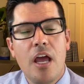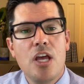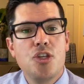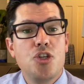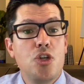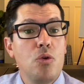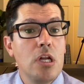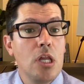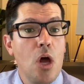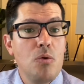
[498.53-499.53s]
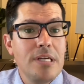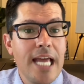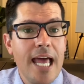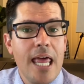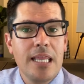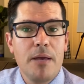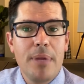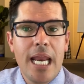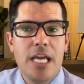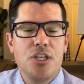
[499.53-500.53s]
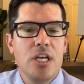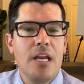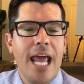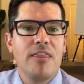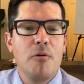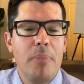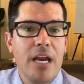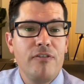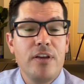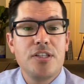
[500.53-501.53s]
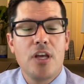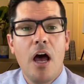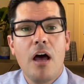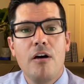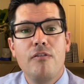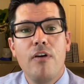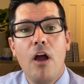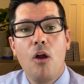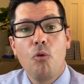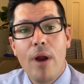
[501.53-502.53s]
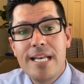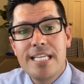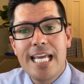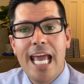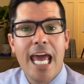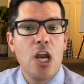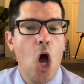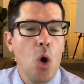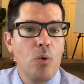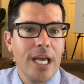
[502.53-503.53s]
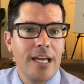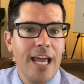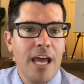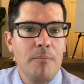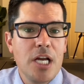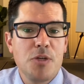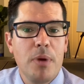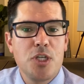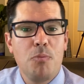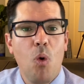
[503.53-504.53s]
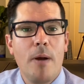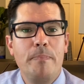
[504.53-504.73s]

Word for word: student loan debt elimination, and the benefits of renting and owning, and much, much more.